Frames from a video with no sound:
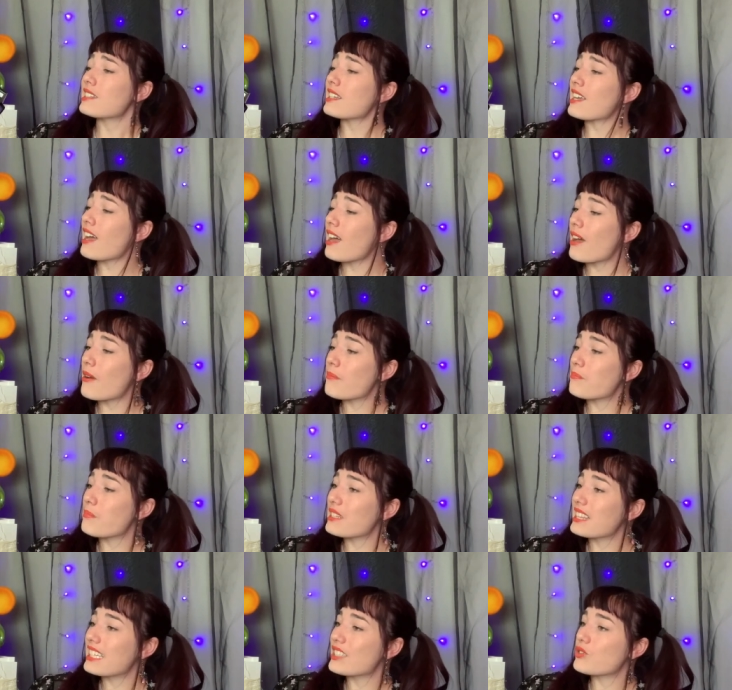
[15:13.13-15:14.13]
Um,
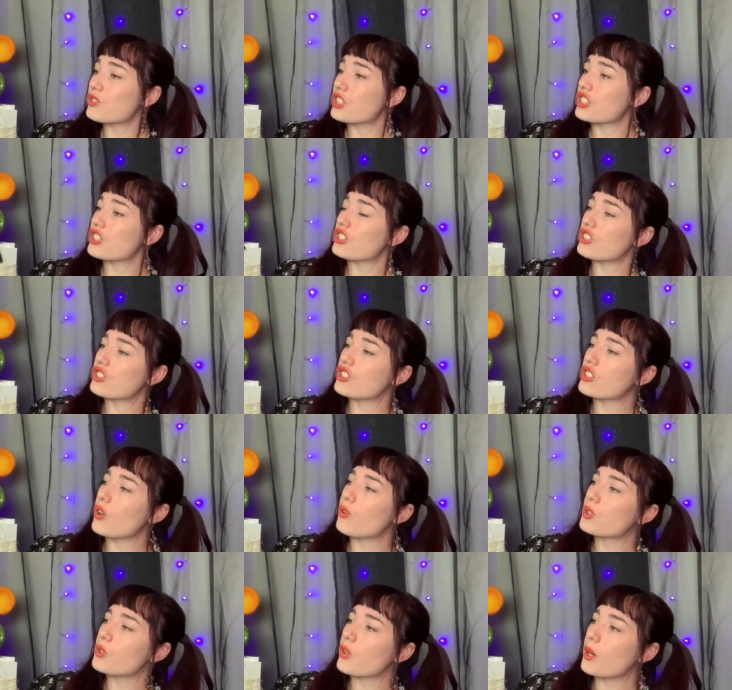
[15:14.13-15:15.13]
but these are just so
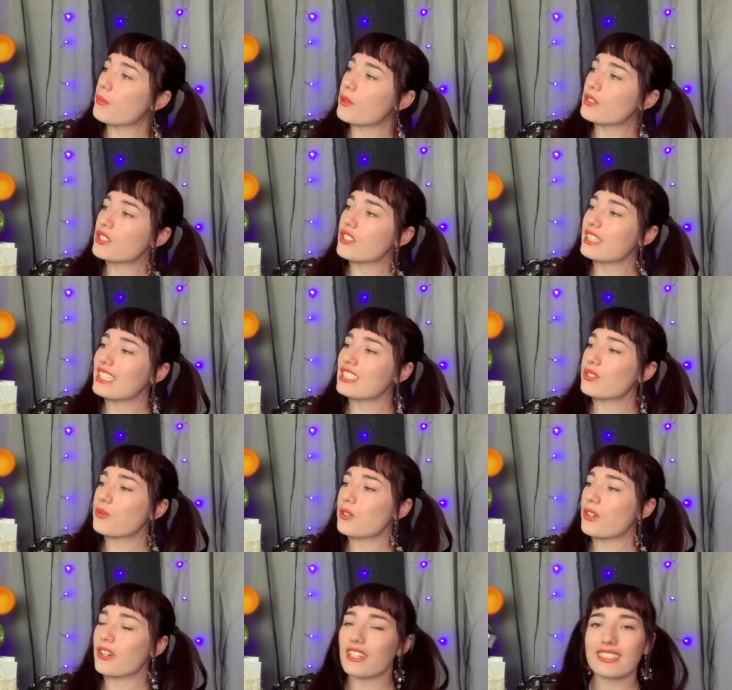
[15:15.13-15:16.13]
adorable. So these
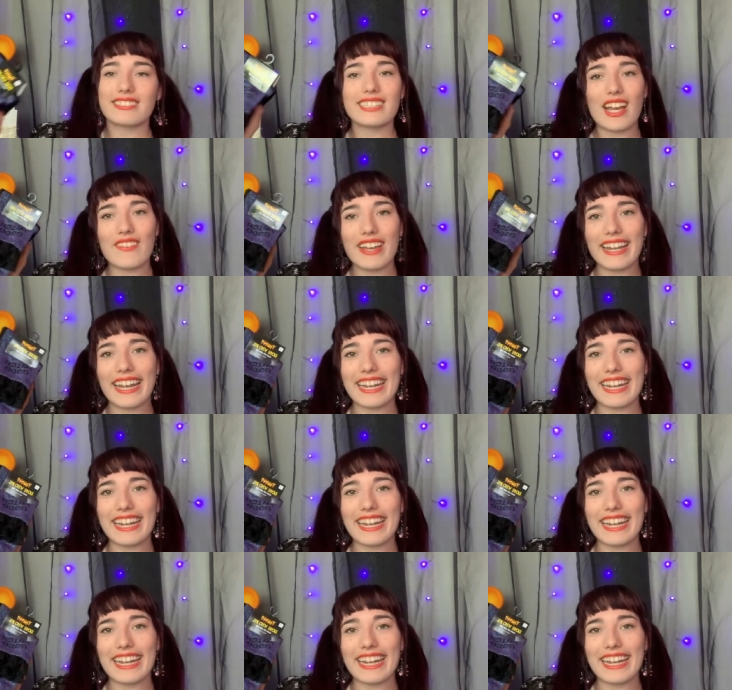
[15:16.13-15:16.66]
were seven